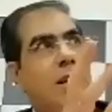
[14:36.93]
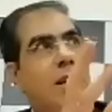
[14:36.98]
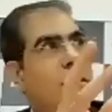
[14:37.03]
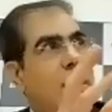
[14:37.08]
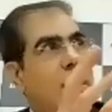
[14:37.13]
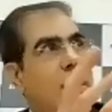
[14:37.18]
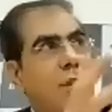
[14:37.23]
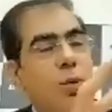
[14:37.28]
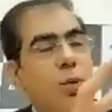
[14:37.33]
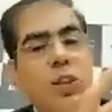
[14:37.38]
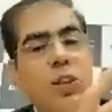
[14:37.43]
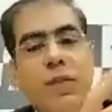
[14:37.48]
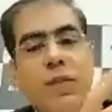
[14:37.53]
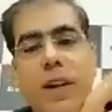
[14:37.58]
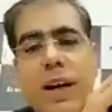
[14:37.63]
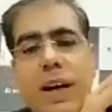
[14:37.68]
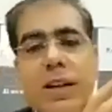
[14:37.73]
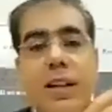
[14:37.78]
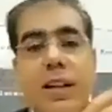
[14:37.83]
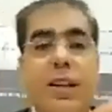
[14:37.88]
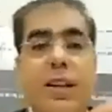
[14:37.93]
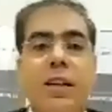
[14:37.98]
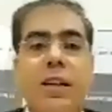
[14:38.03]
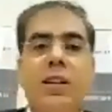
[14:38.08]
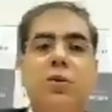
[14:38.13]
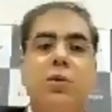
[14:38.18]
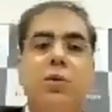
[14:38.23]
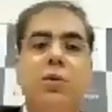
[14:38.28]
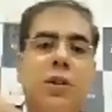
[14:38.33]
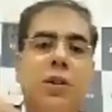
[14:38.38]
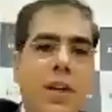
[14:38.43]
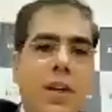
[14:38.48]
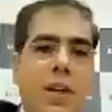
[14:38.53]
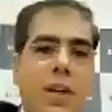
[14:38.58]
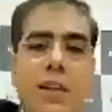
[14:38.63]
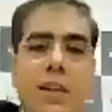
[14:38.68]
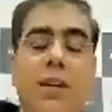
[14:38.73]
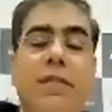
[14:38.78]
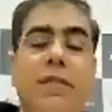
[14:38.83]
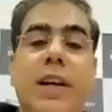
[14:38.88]
He went to his flat, and then he took the
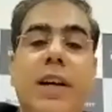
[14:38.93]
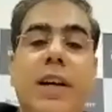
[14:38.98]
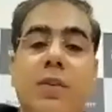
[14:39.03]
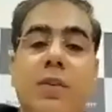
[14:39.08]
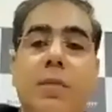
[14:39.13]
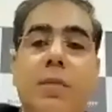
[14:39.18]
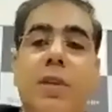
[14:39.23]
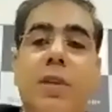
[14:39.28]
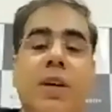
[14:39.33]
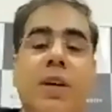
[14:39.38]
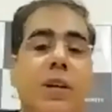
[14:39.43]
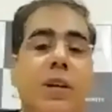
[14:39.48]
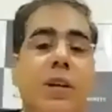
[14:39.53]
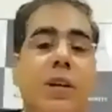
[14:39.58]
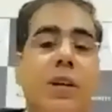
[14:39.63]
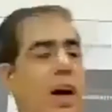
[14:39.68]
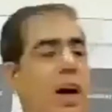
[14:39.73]
connecting flight to Ahmedabad.